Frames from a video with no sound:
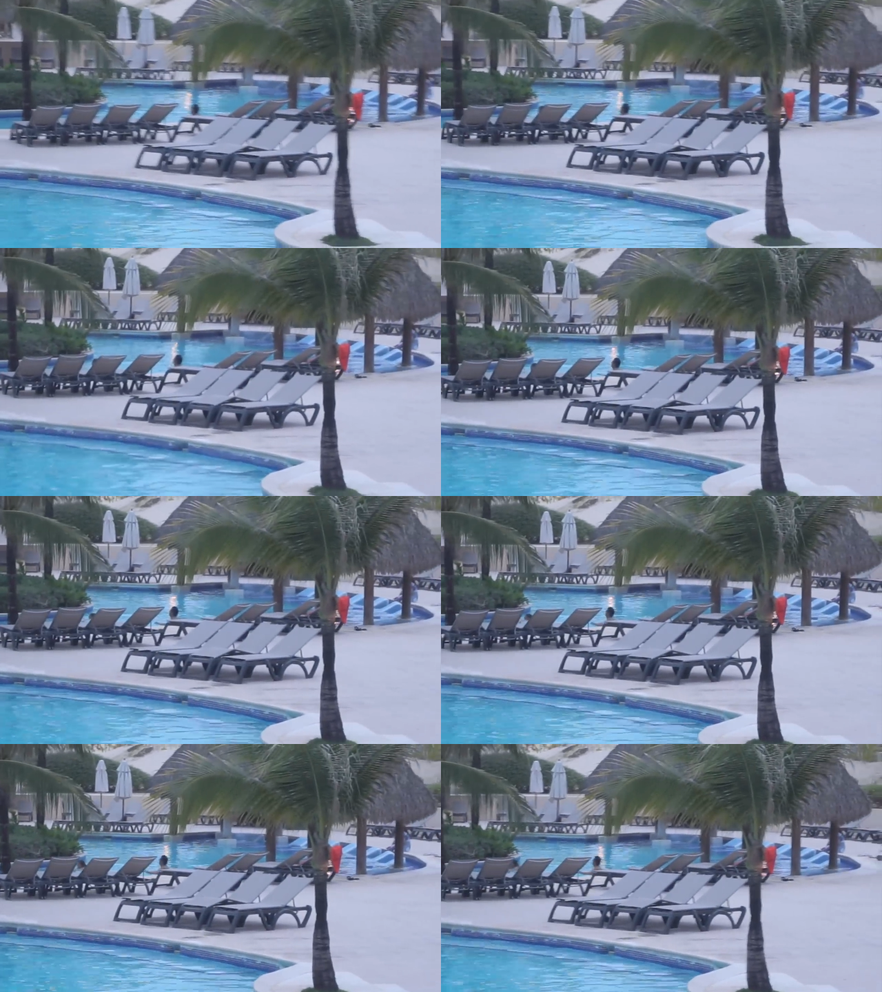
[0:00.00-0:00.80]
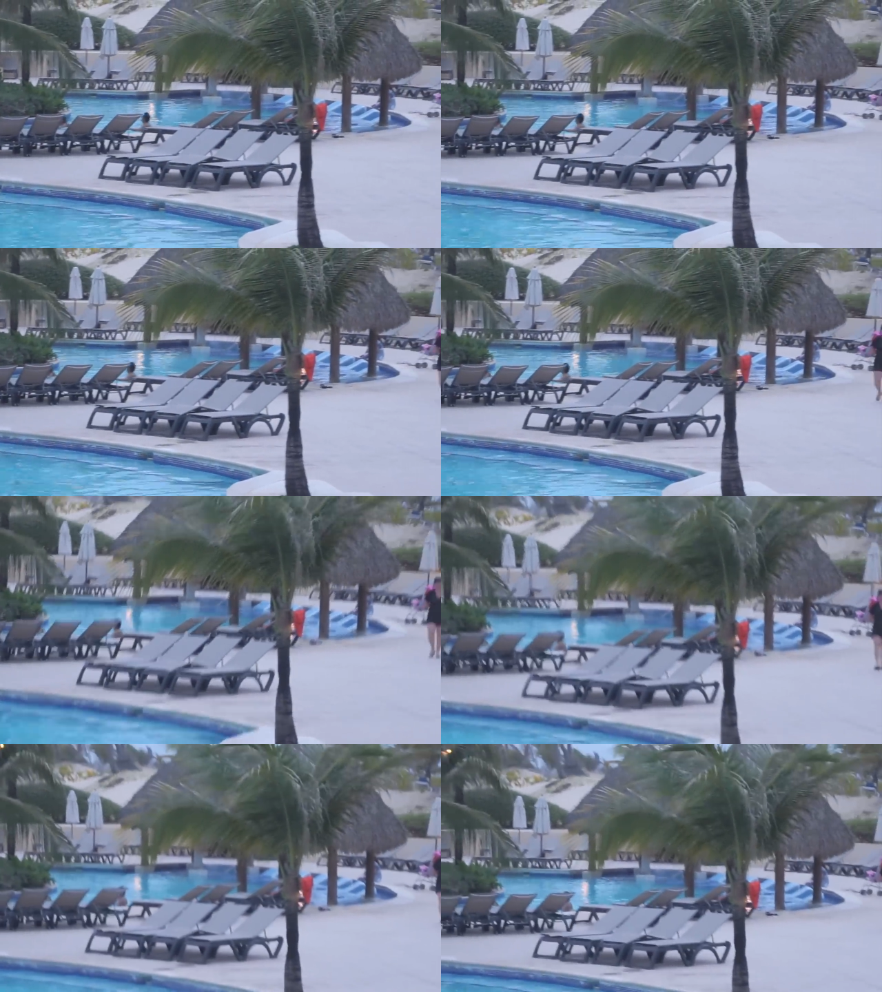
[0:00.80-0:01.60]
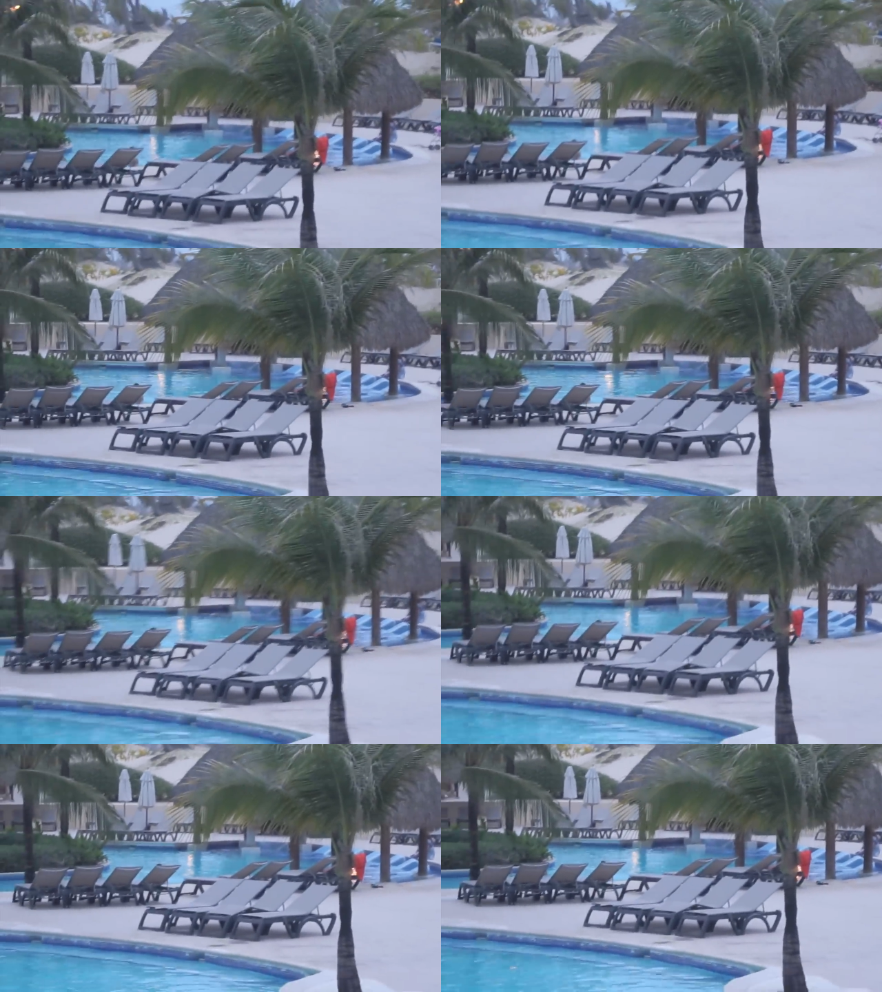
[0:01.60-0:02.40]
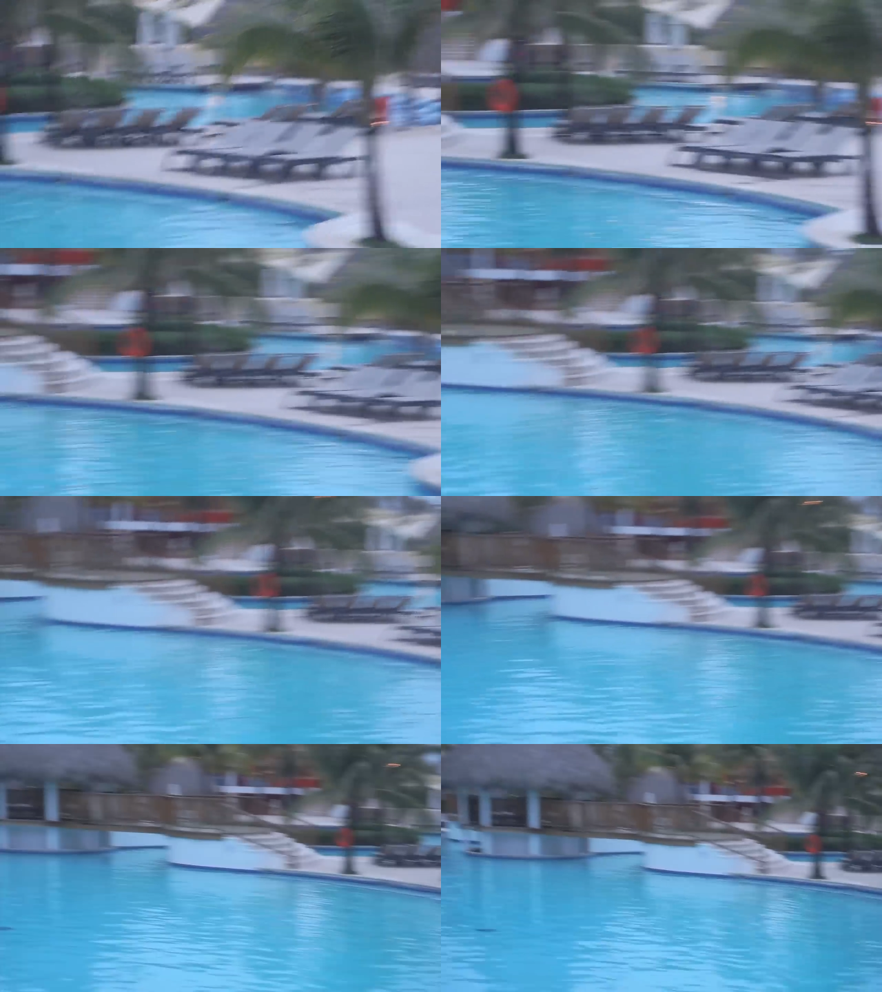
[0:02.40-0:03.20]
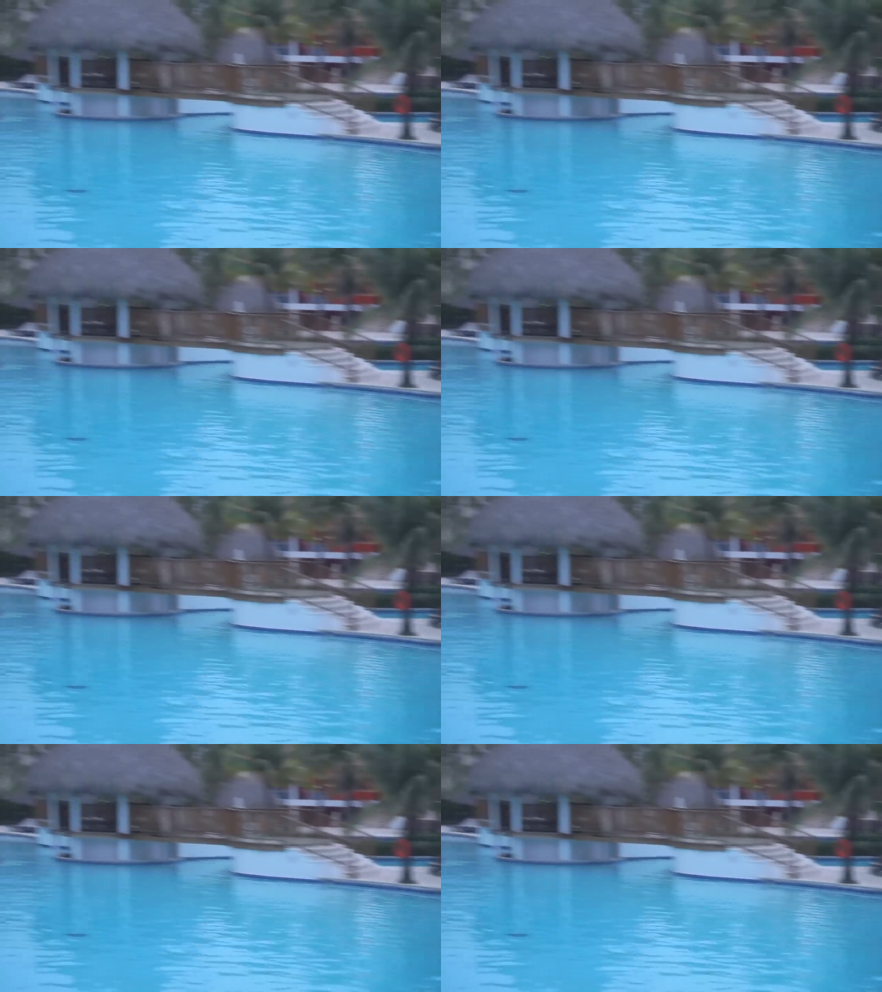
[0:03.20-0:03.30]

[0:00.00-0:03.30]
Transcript: Nobody's mouth can be seen.